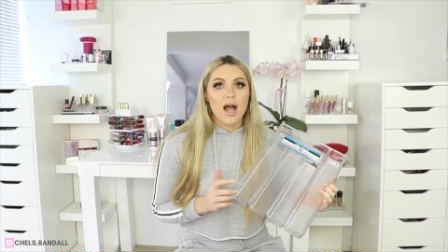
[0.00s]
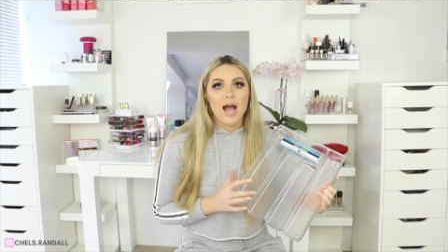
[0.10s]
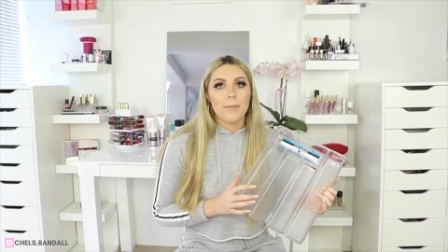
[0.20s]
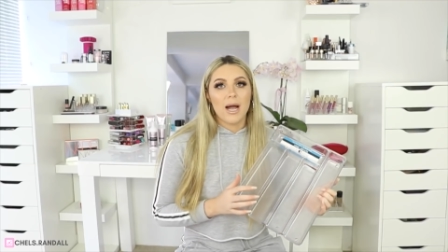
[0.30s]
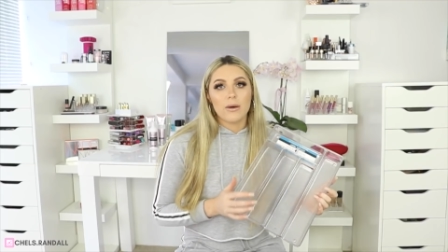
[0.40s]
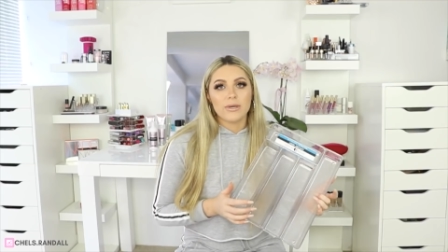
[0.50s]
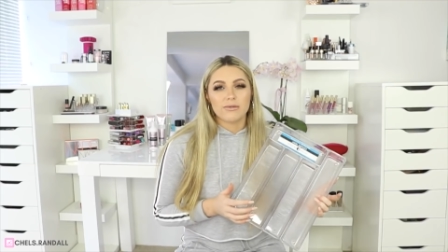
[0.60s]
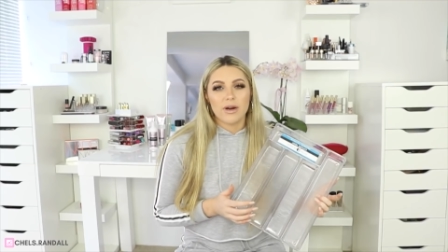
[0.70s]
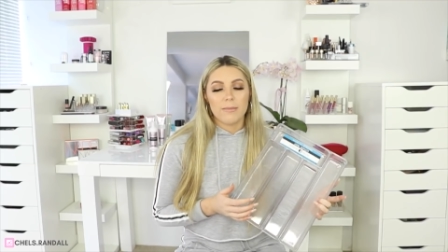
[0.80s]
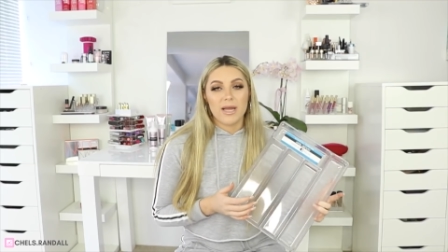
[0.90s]
I
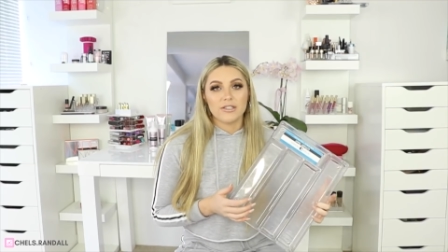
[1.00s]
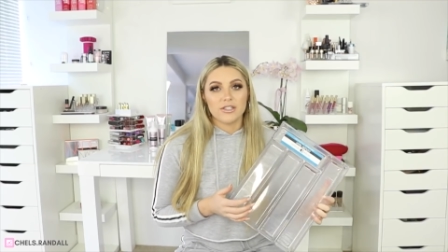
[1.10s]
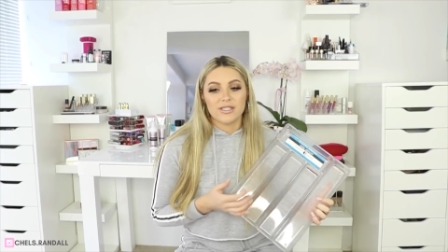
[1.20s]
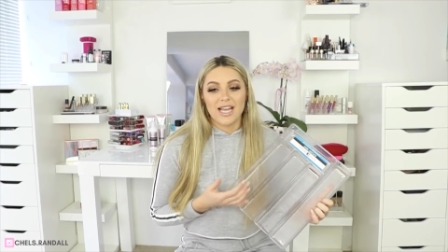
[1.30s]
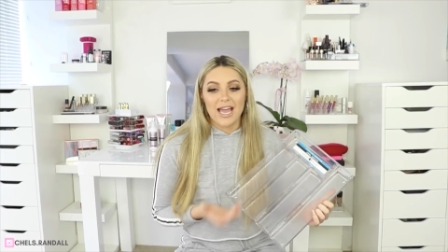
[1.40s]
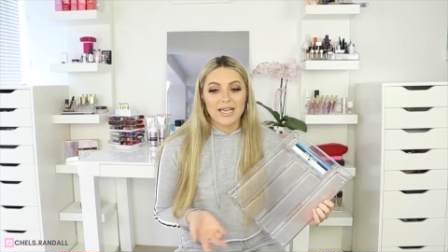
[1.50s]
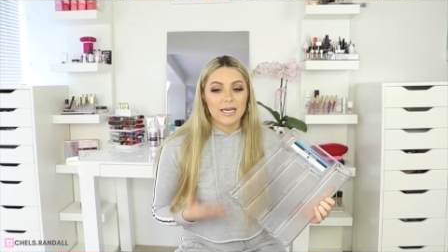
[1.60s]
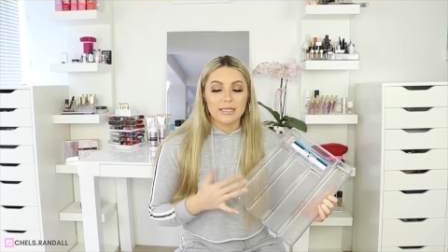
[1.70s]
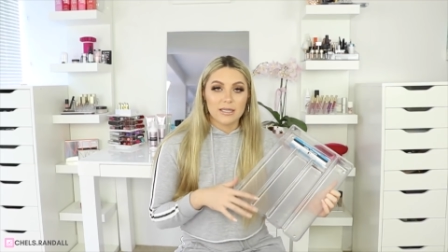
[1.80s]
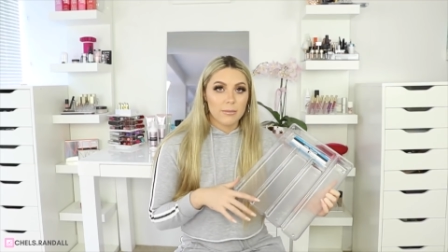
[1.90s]
always recommend just
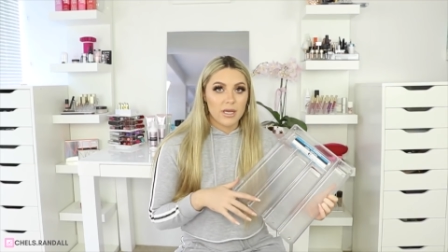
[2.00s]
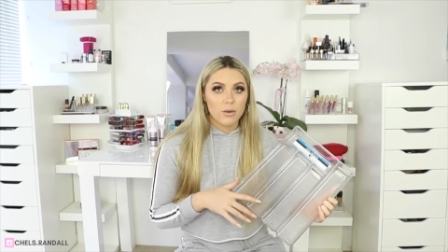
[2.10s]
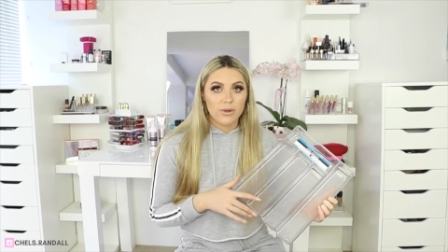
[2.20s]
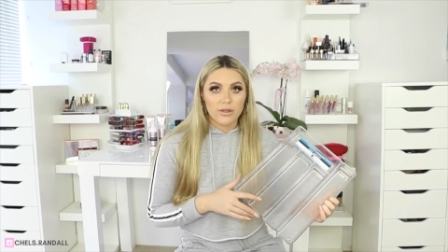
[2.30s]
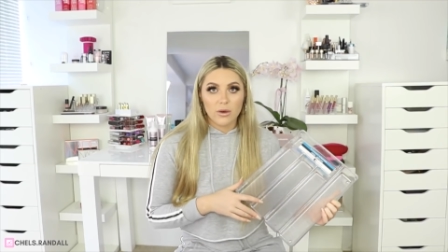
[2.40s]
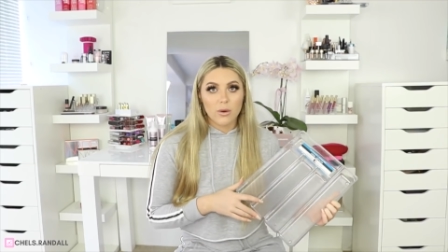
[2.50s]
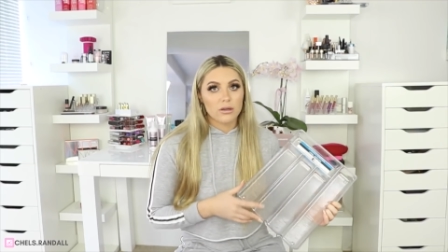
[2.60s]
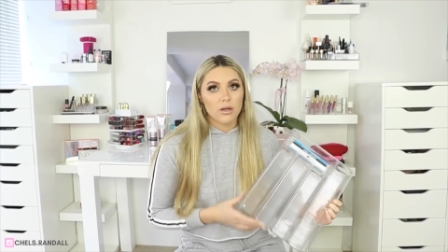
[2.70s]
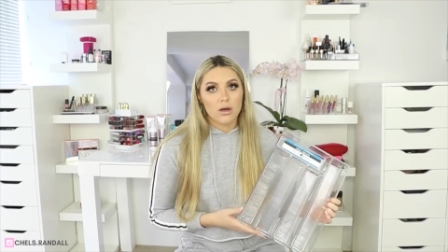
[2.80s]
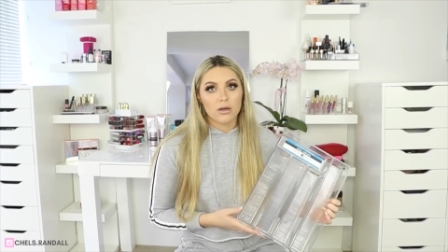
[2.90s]
taking something with you
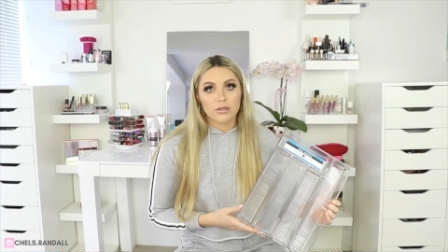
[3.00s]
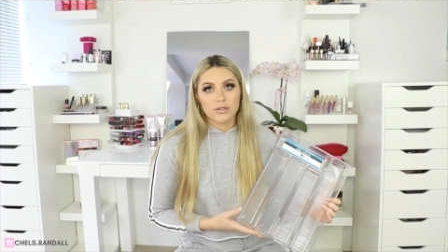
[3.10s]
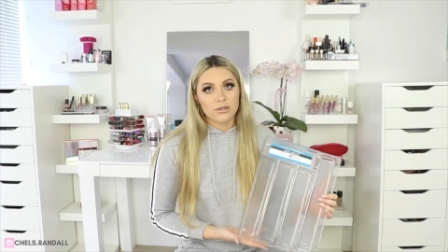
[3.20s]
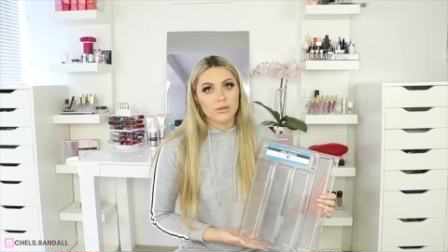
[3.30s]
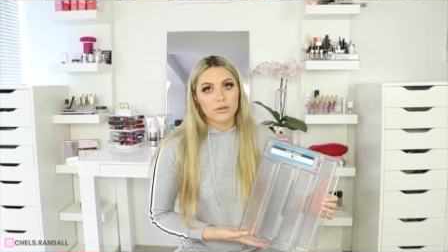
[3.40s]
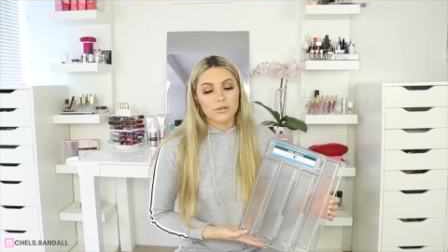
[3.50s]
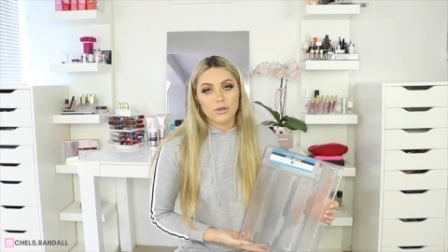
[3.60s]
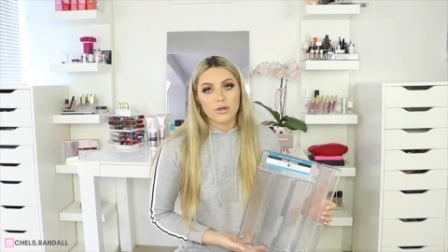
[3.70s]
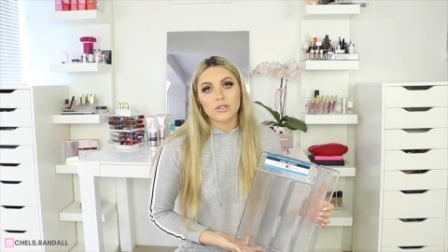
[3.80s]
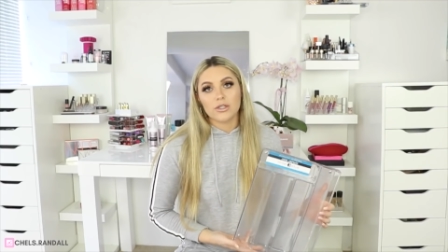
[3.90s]
along to the
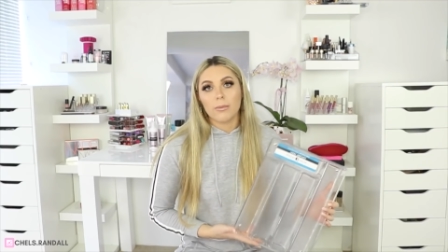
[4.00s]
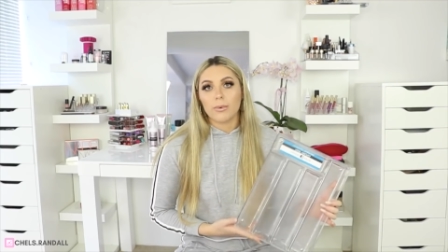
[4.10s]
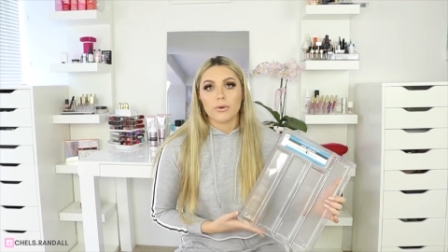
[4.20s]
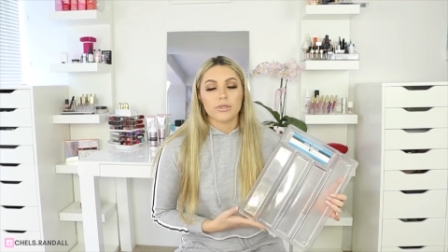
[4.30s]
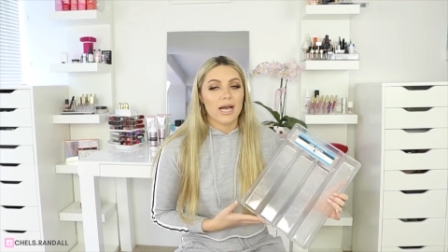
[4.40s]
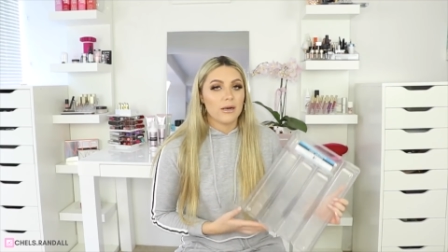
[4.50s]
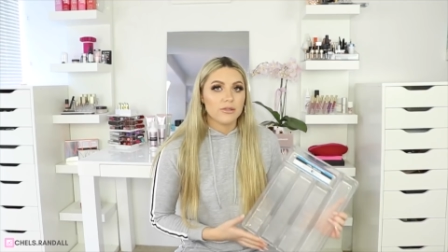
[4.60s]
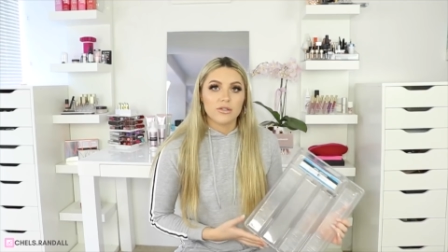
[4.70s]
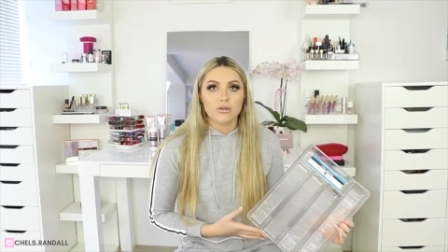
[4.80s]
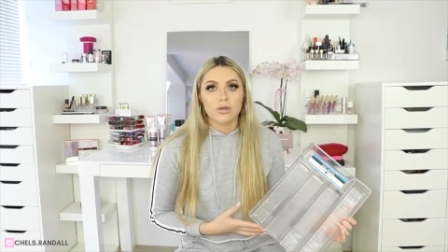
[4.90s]
$2 shop or to
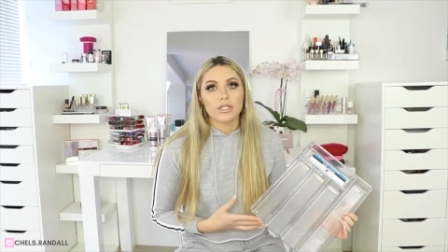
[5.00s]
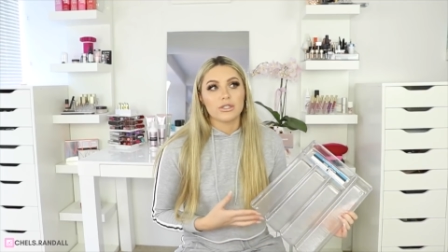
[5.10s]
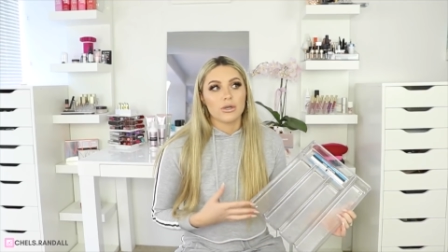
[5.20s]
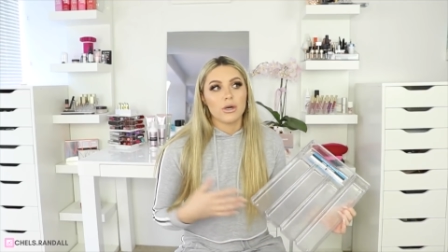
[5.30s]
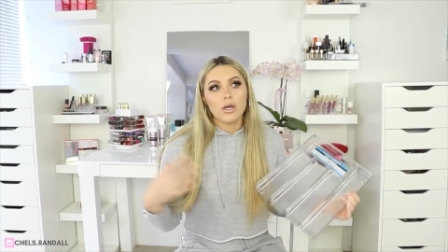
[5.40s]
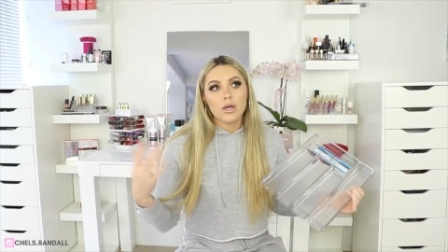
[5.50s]
Howard's Storage or